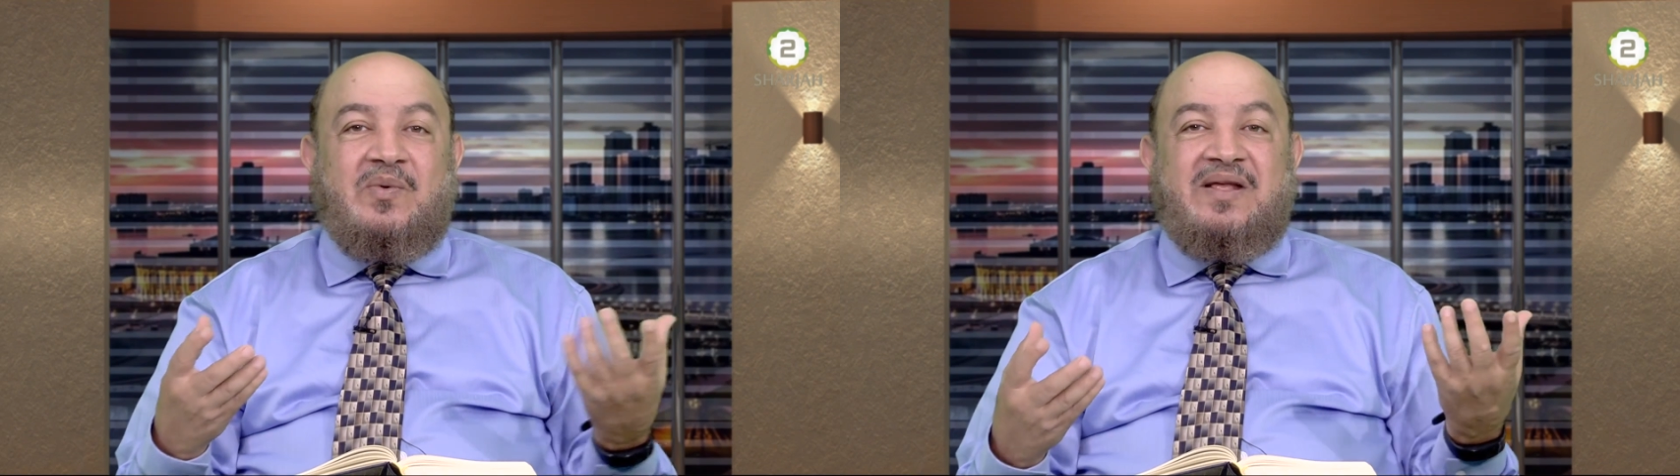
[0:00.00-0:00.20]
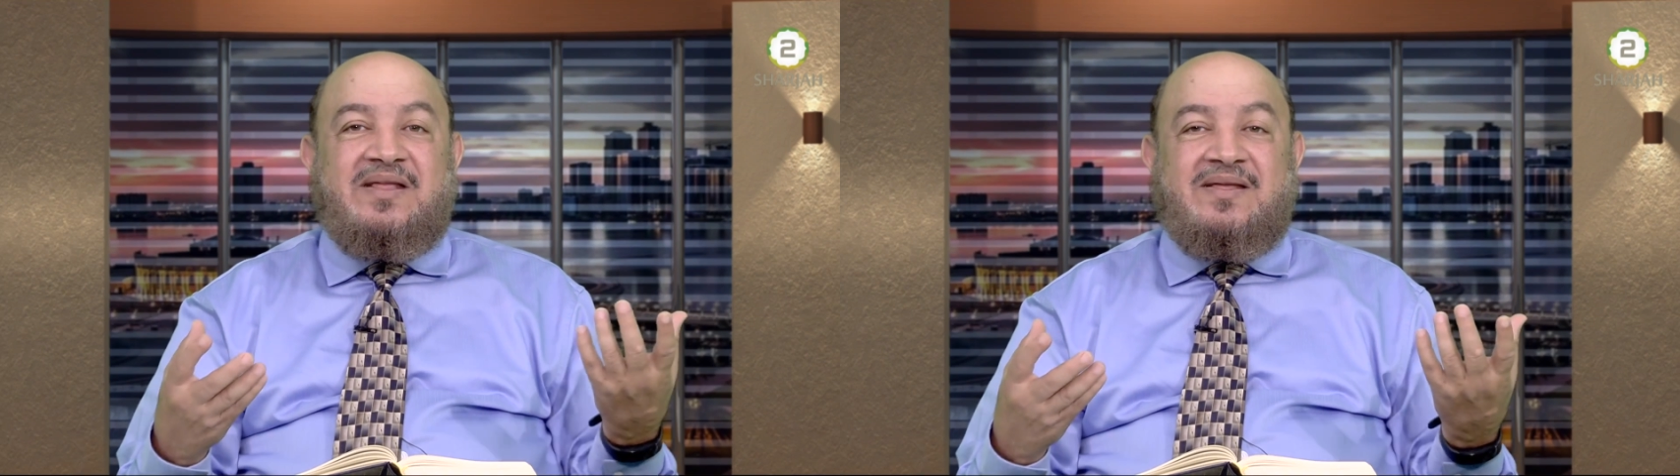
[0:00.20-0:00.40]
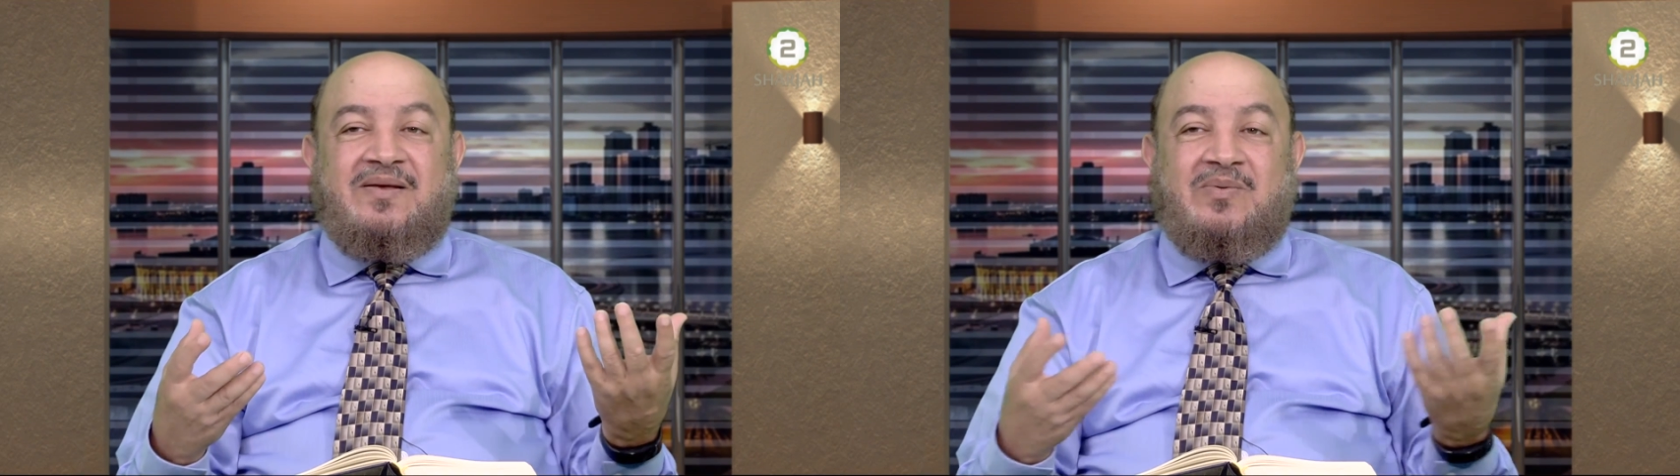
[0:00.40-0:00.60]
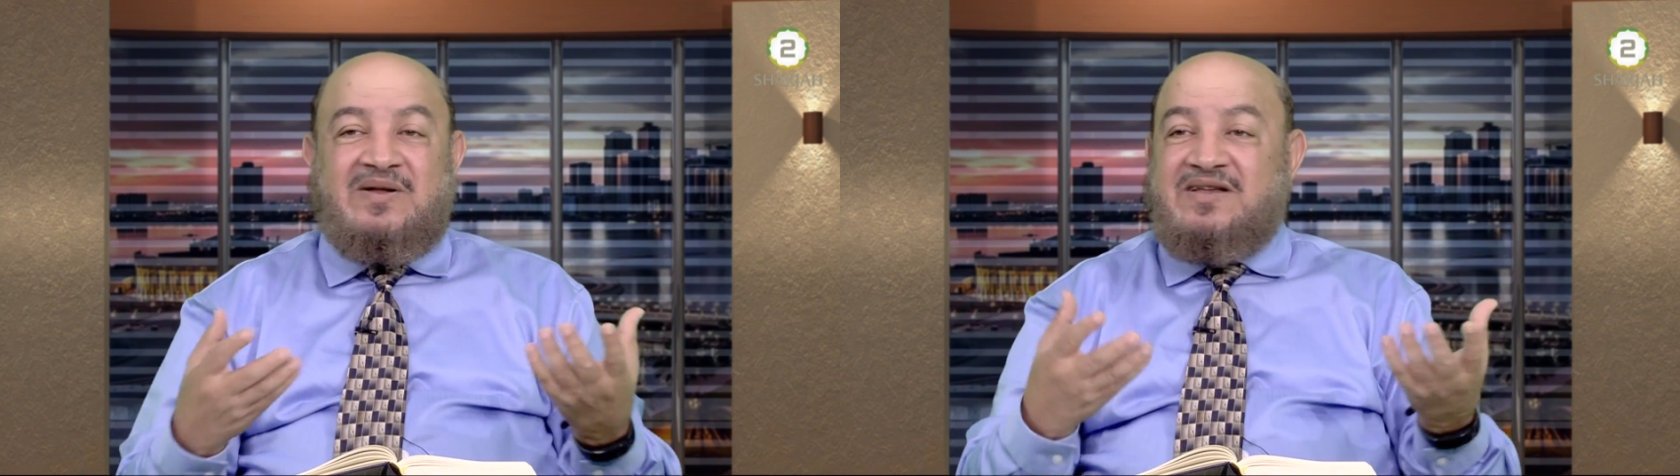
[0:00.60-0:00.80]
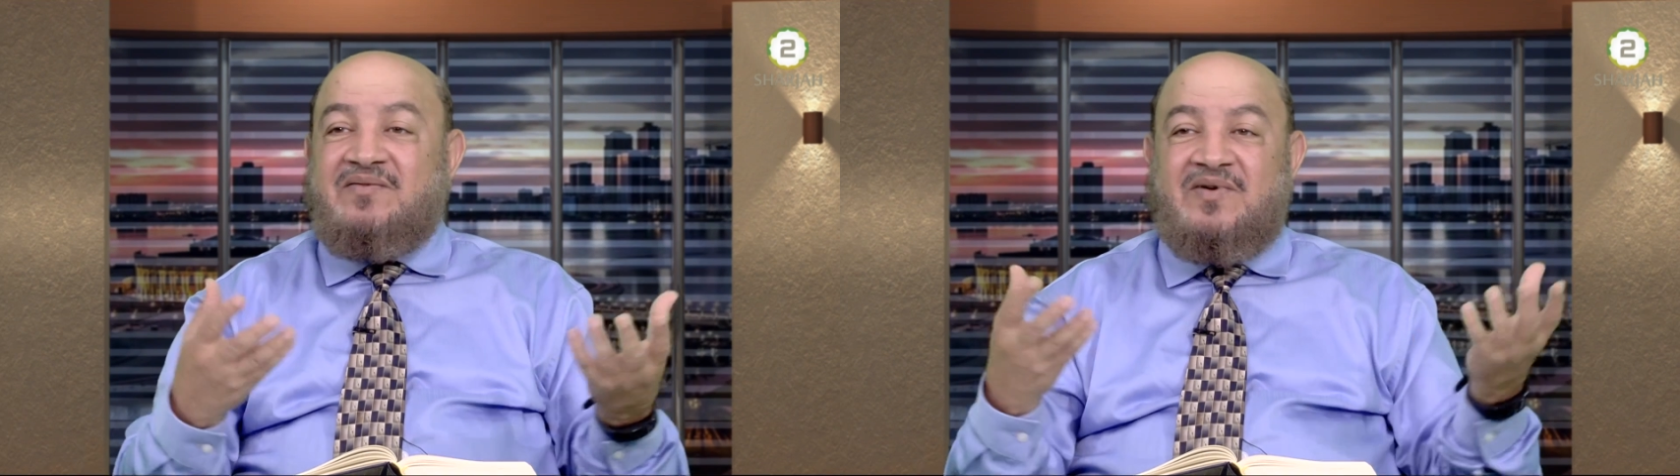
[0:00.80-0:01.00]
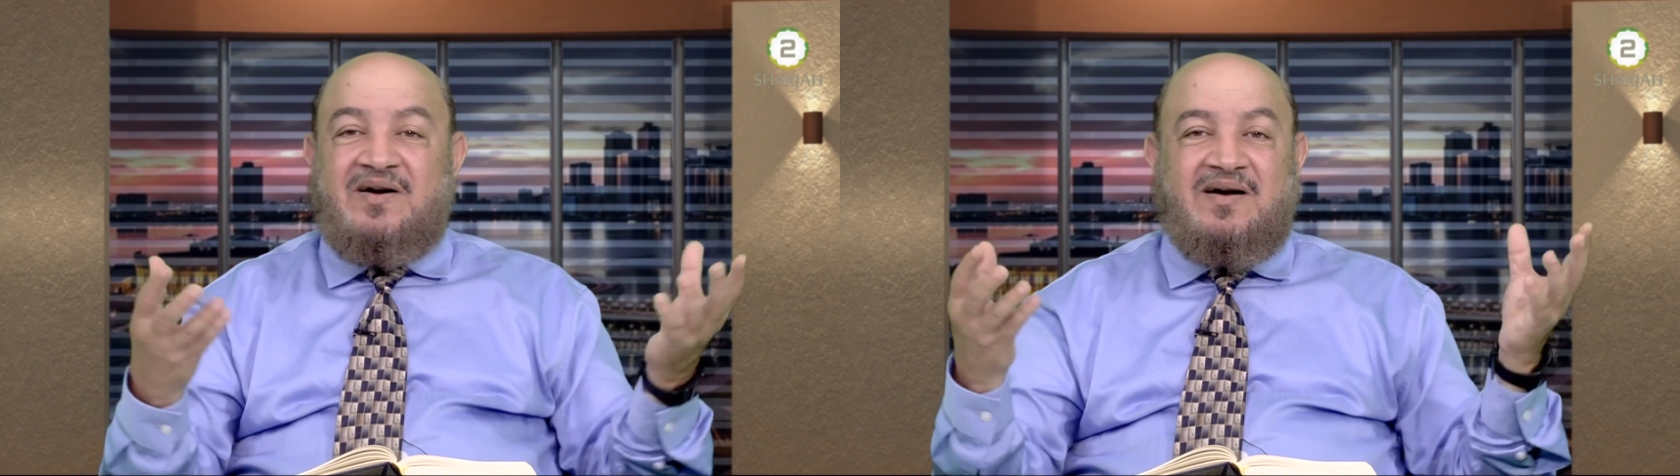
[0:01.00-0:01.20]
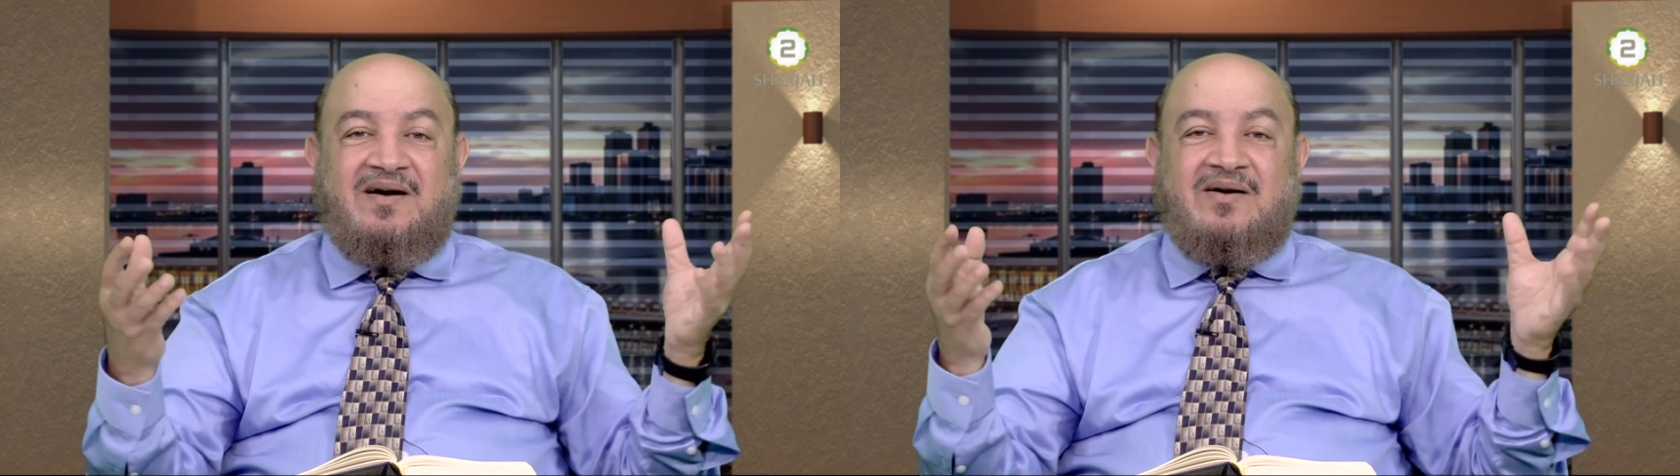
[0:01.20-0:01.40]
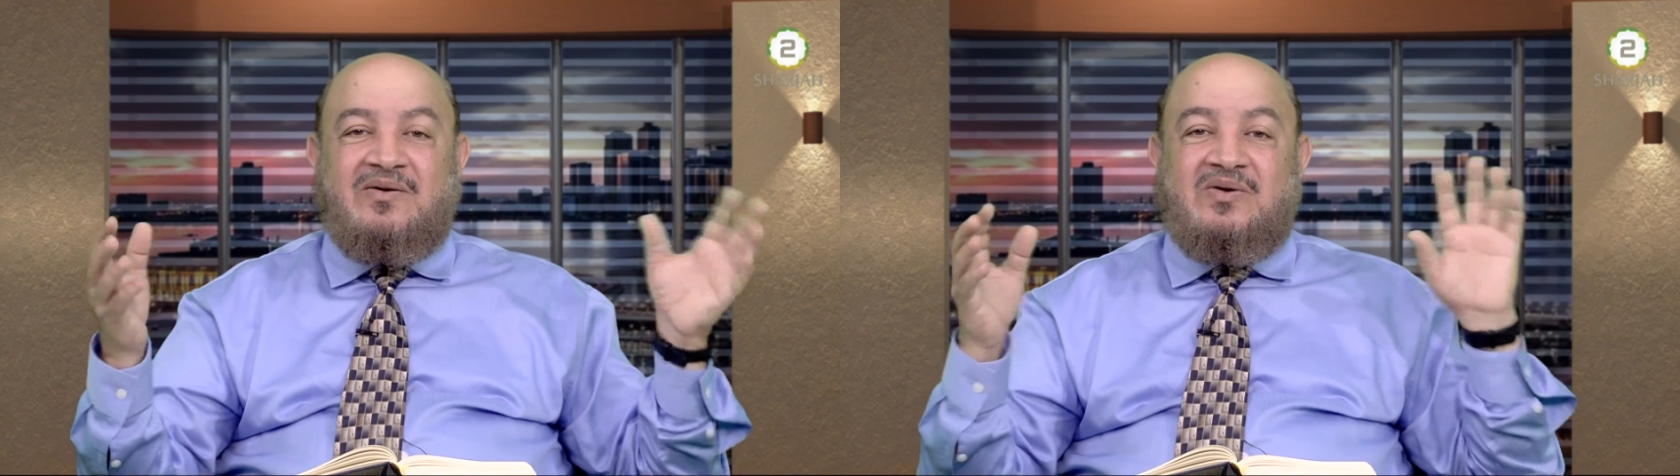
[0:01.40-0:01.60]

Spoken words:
with whatever